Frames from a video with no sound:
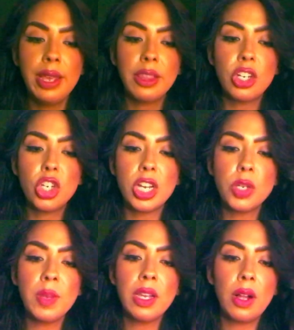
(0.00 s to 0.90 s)
the
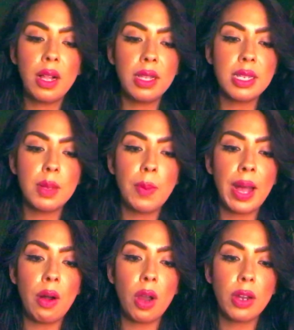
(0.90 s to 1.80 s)
judgment call is
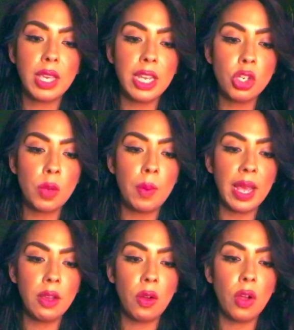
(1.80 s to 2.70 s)
about Archangel
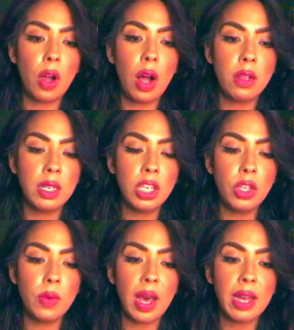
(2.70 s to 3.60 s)
Michael calling
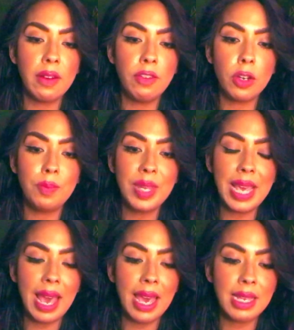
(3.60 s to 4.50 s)
you out of your
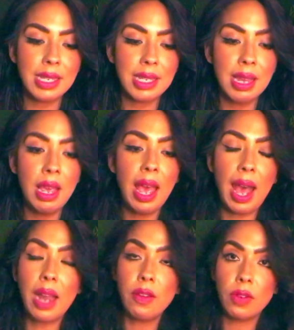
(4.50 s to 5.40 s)
BS,
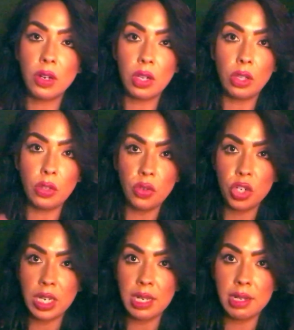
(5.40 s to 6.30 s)
out of your
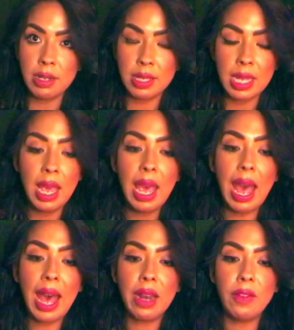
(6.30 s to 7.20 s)
illusions,
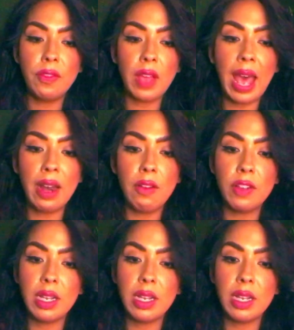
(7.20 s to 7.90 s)
out of out of